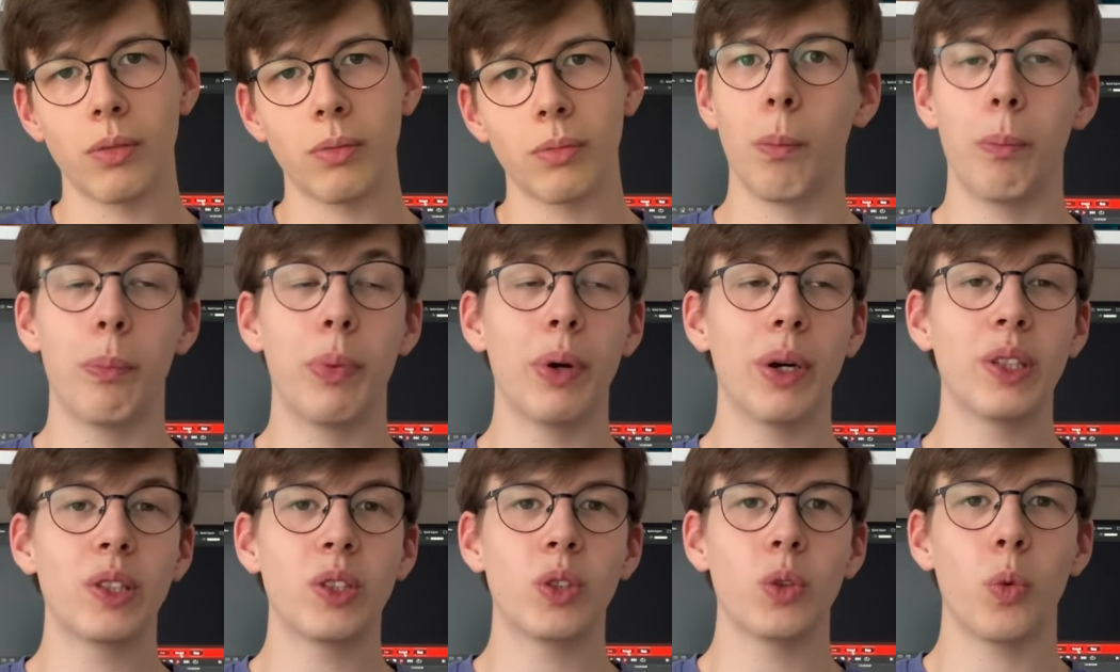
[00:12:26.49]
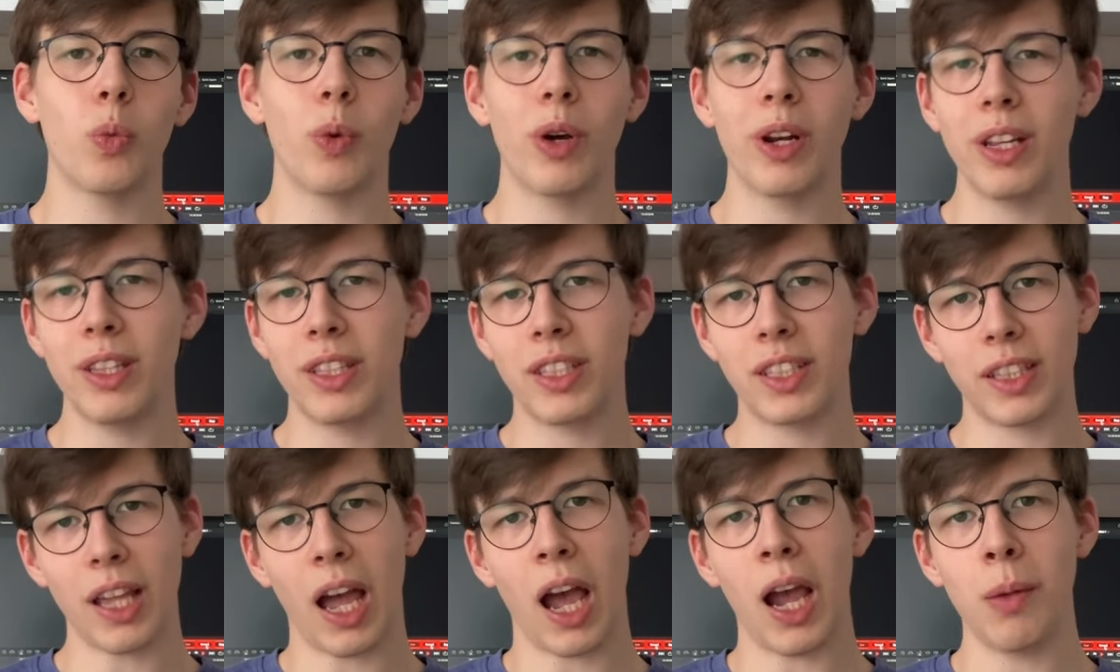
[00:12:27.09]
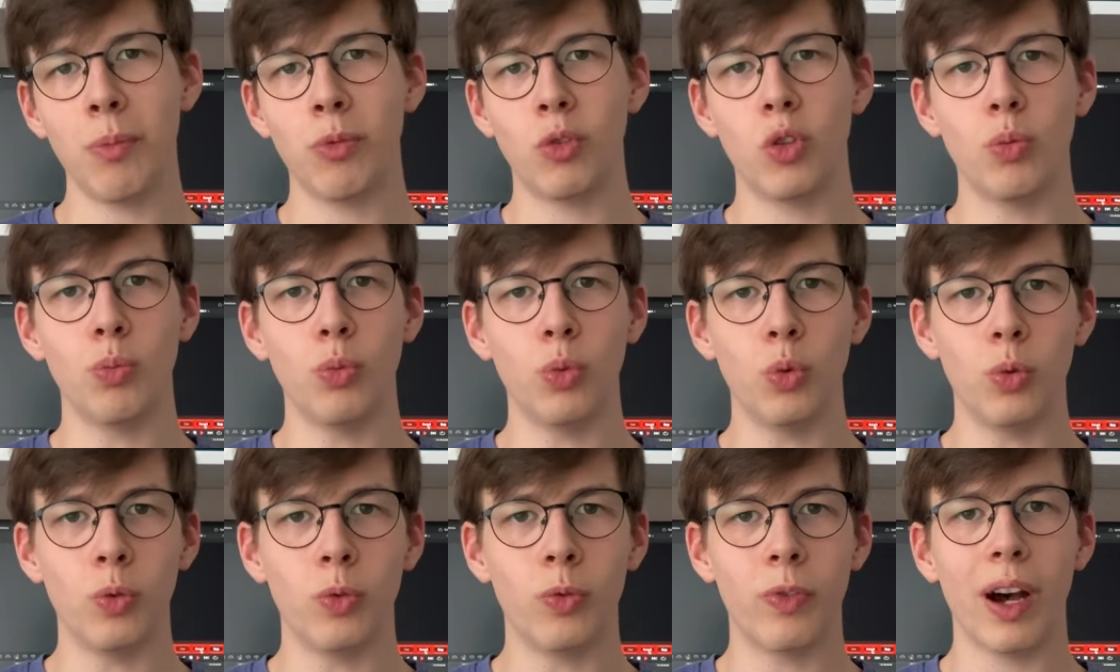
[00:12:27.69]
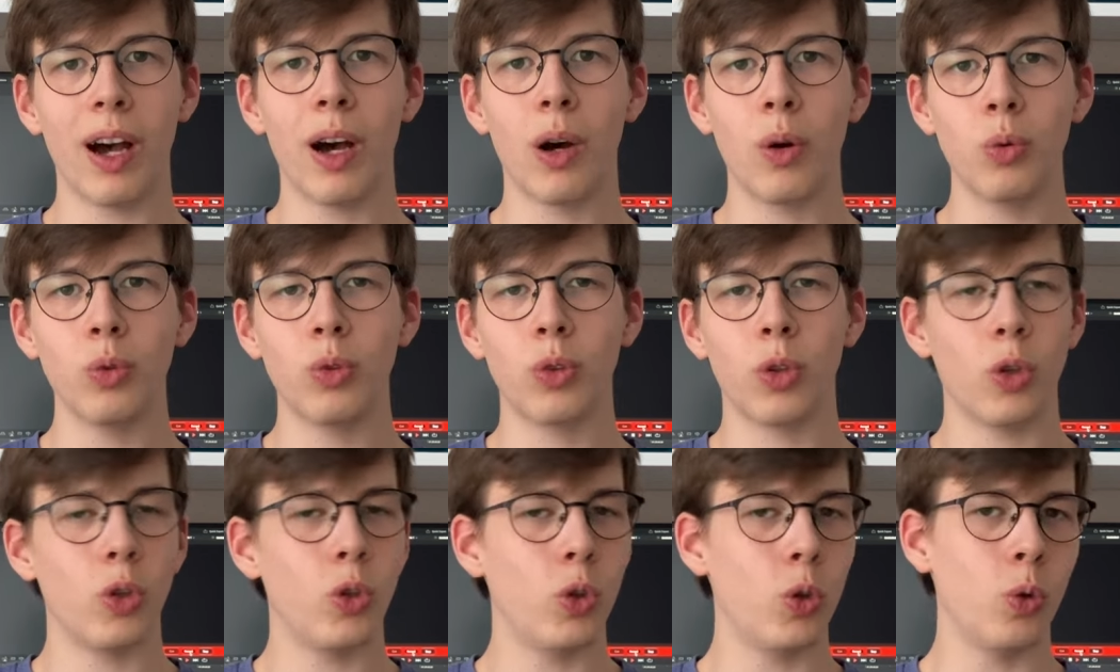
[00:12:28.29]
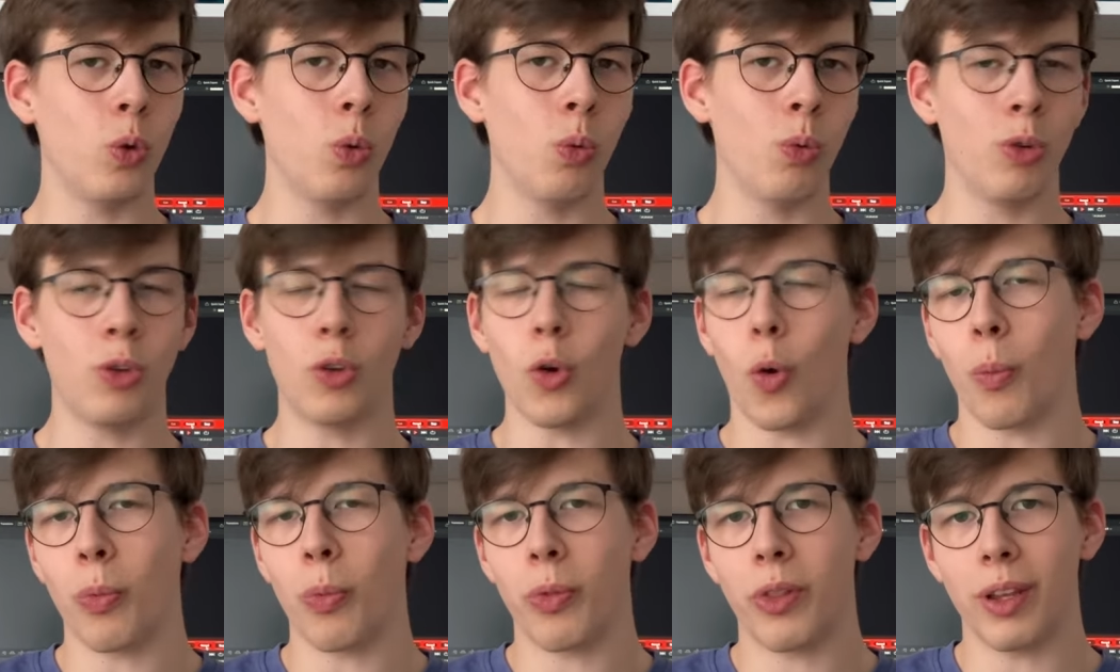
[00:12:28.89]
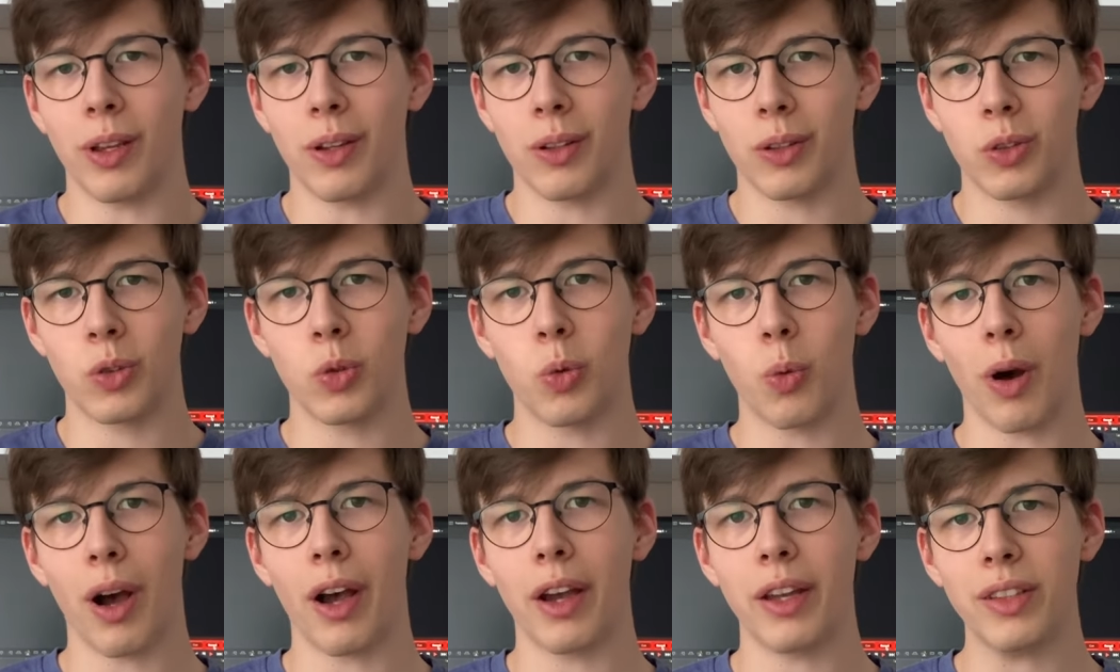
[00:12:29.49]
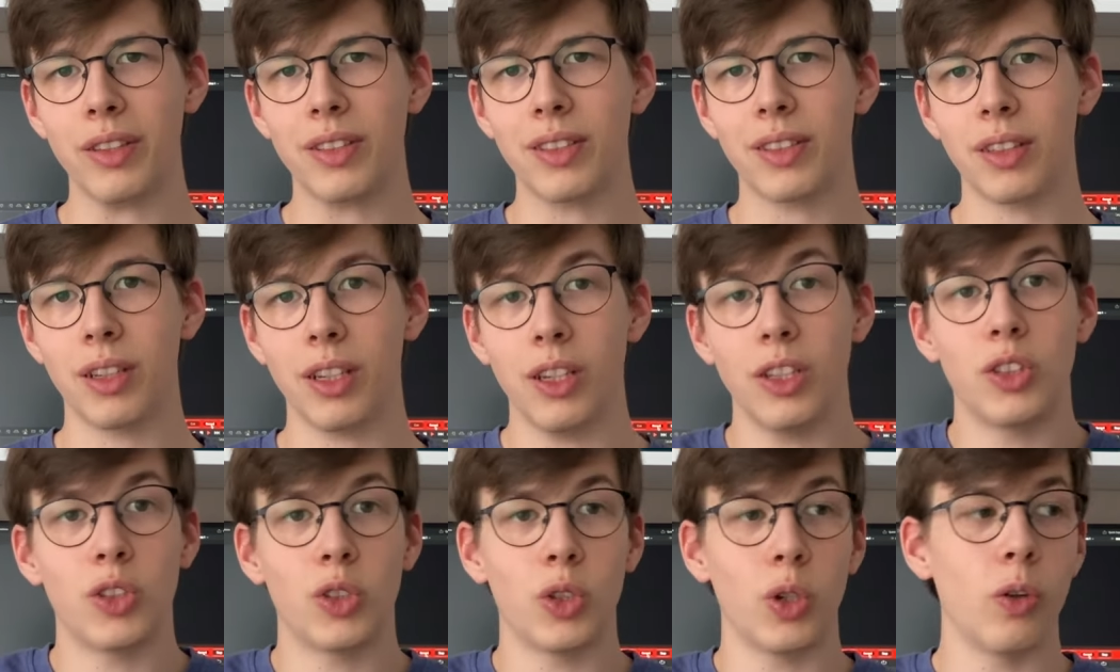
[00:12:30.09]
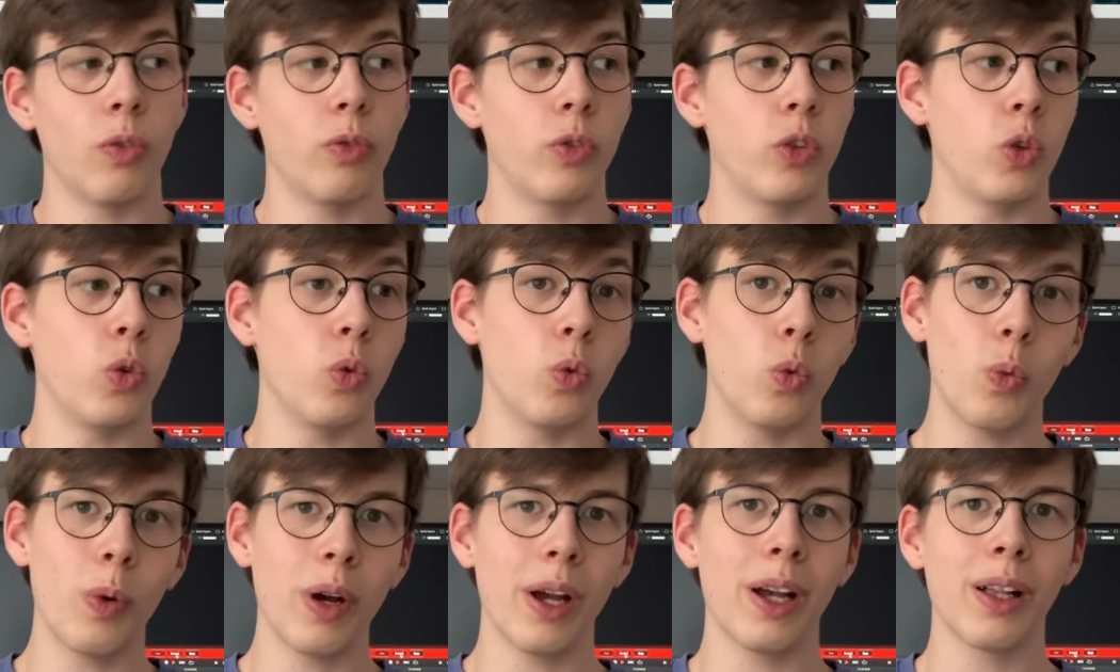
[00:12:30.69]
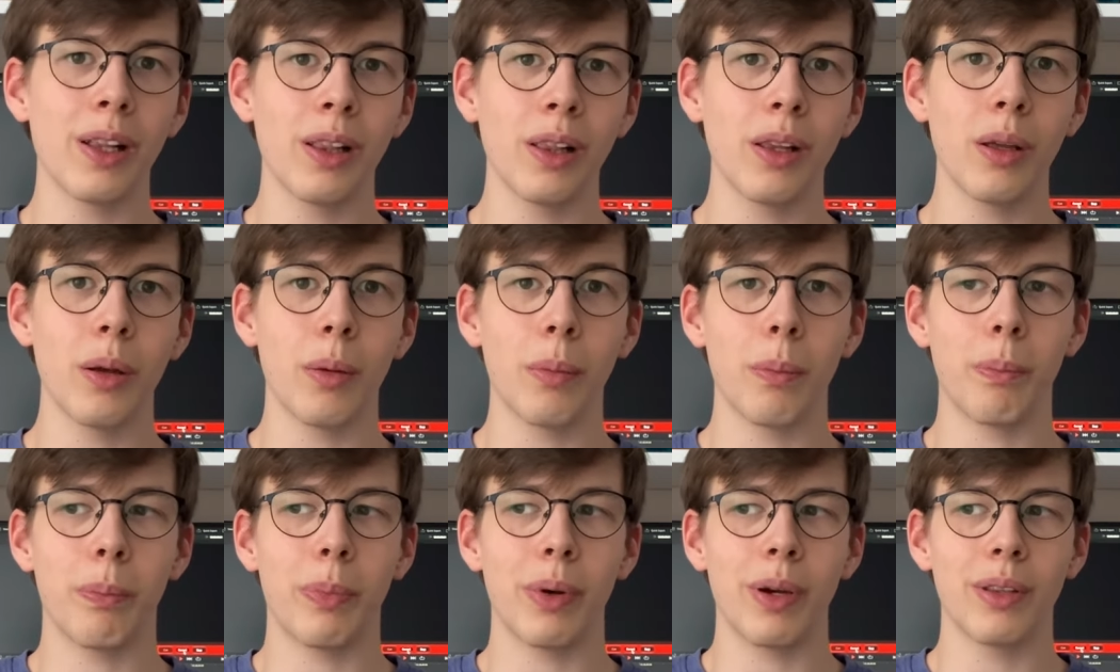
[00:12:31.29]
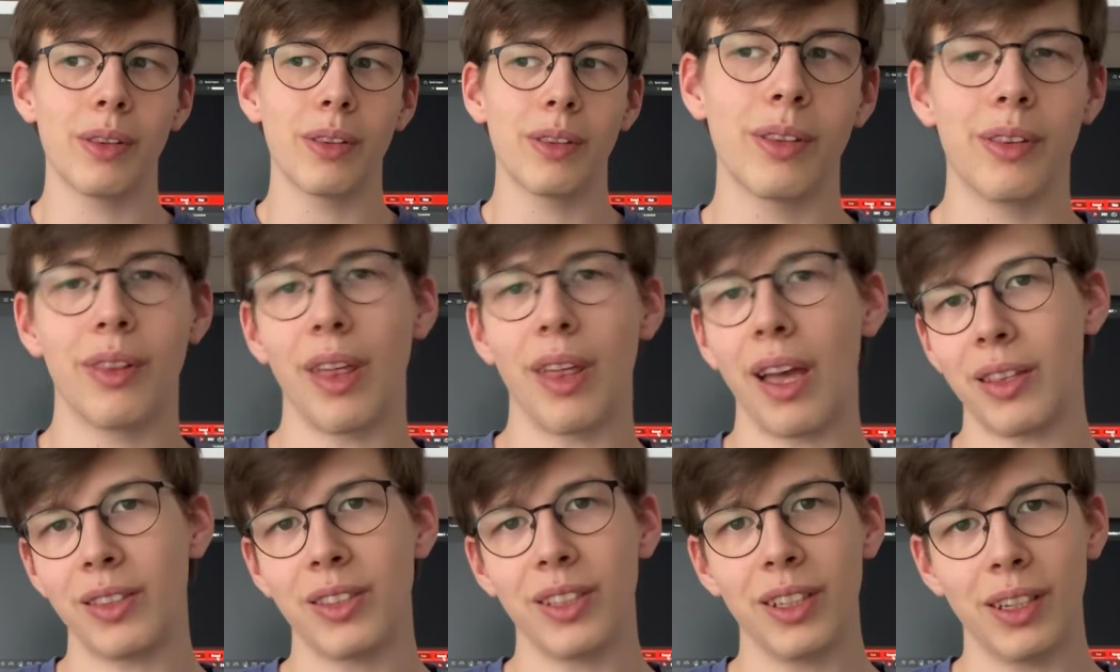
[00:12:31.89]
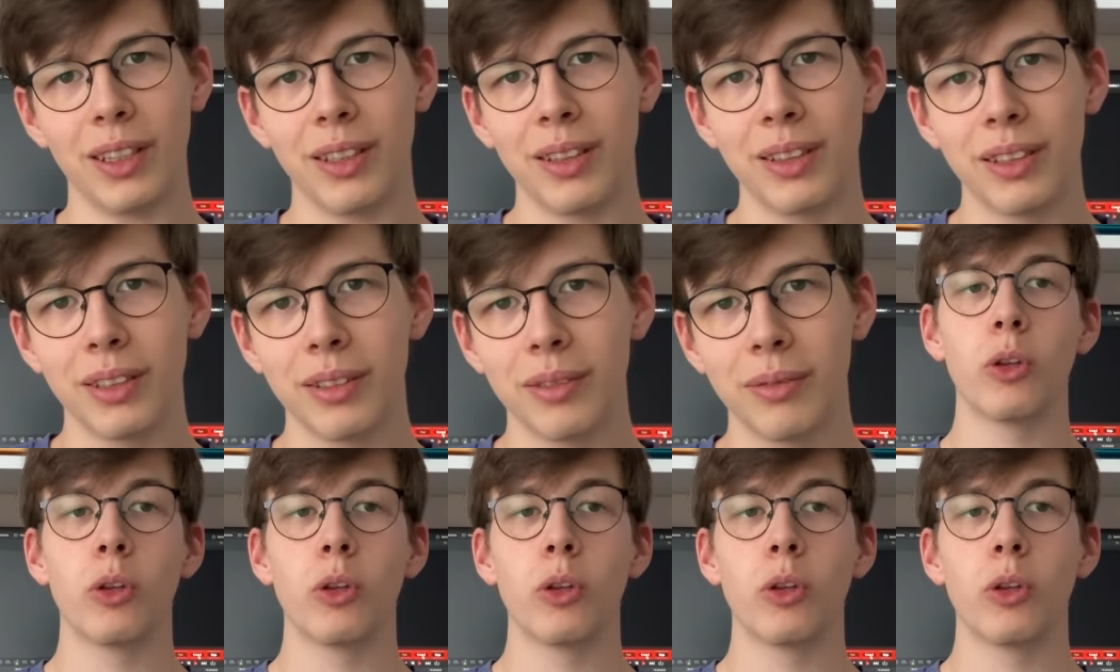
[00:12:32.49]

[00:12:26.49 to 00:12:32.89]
But when it's time to move out, you don't think twice. It served you well, but that's it.